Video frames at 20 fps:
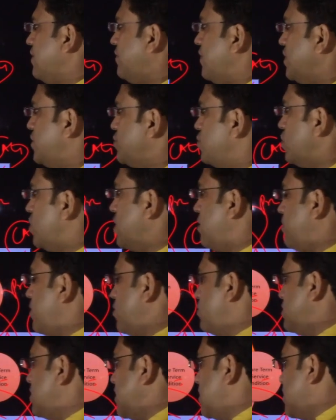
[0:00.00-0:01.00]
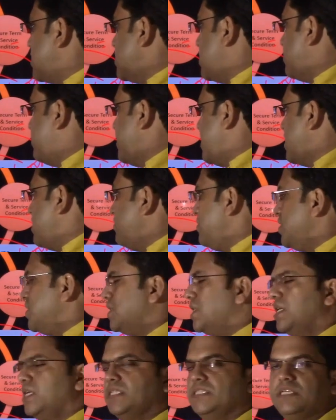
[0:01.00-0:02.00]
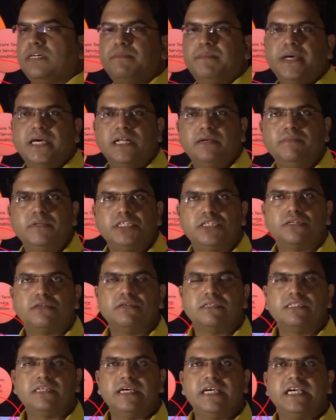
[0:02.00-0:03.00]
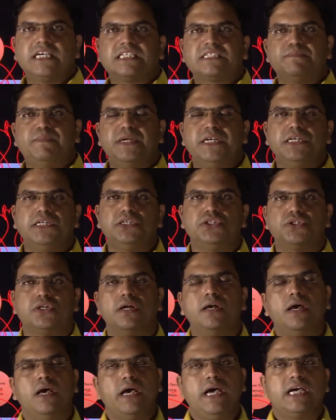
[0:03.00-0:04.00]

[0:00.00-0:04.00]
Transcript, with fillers: If I talk about the another parameter, another parameter is the expenditure,